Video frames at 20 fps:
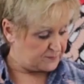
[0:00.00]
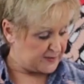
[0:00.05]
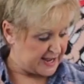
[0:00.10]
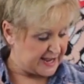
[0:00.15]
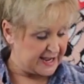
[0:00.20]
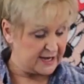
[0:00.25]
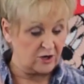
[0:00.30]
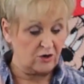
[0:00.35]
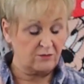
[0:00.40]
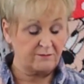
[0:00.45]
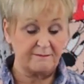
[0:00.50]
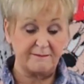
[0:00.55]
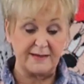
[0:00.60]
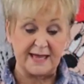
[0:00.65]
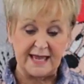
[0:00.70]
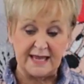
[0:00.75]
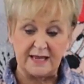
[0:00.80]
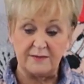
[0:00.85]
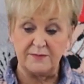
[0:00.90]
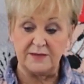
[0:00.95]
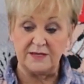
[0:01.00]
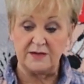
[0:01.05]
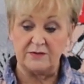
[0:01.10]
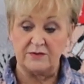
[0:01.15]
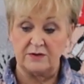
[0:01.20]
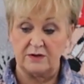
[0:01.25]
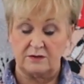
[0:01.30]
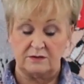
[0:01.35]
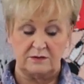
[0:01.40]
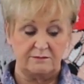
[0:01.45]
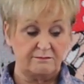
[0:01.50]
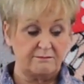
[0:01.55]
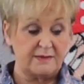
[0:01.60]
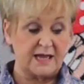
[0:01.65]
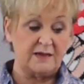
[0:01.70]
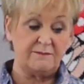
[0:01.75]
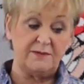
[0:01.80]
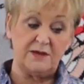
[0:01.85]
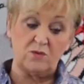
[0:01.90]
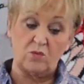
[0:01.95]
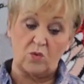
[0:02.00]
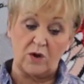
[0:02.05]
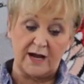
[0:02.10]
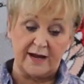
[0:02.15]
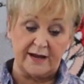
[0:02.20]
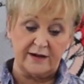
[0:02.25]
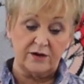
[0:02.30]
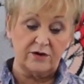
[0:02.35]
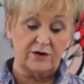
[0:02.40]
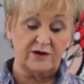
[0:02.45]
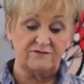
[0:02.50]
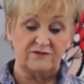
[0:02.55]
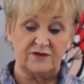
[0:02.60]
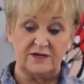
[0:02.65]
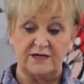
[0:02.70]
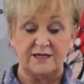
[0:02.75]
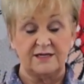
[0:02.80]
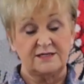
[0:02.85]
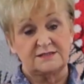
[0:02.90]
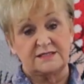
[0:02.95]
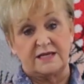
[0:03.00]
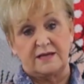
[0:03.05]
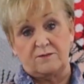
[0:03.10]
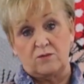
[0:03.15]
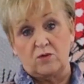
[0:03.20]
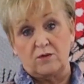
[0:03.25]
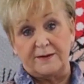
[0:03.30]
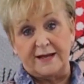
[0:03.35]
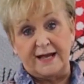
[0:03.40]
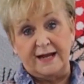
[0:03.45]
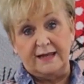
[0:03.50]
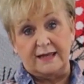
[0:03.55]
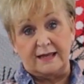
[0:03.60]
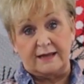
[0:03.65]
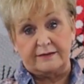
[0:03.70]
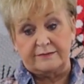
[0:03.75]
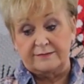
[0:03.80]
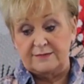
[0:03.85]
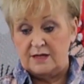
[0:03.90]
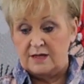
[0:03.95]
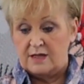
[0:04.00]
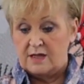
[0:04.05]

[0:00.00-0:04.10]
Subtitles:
panel may be wider. If it is, get more backing.